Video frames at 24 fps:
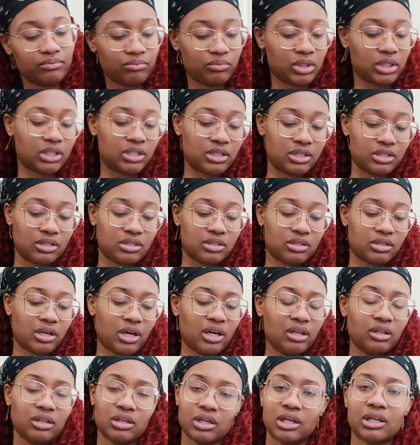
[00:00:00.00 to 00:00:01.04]
because
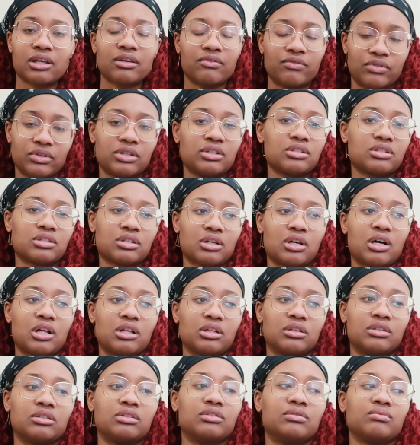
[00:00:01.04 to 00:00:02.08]
I think I can finish the
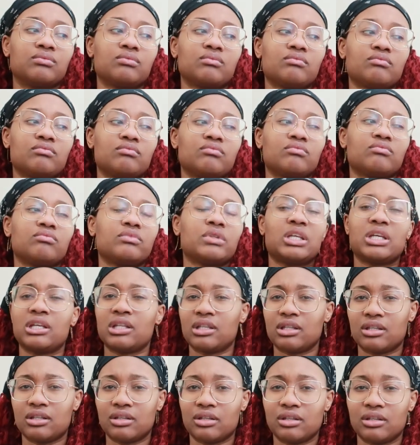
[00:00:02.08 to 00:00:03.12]
collar
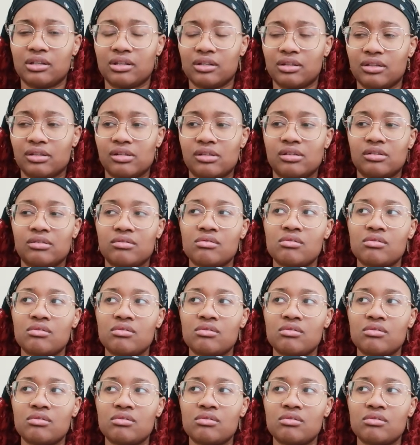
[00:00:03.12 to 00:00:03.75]
in